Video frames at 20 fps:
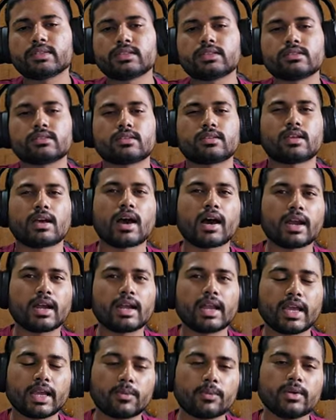is R
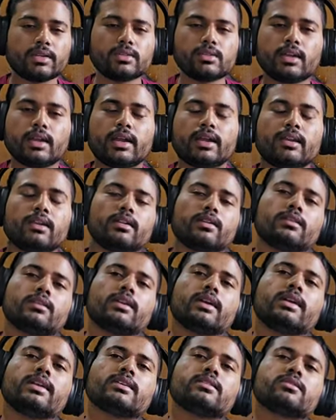language, and
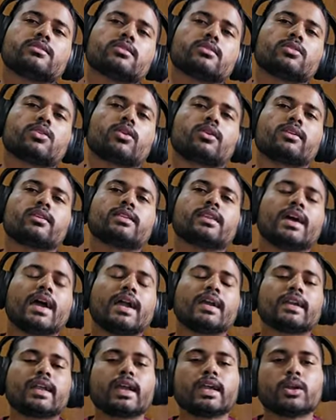it is not
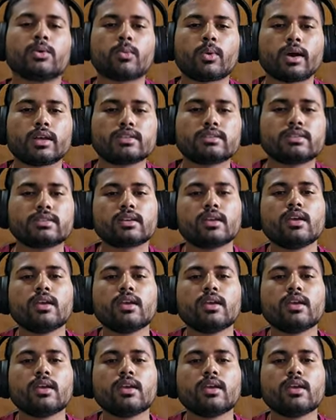that advanced,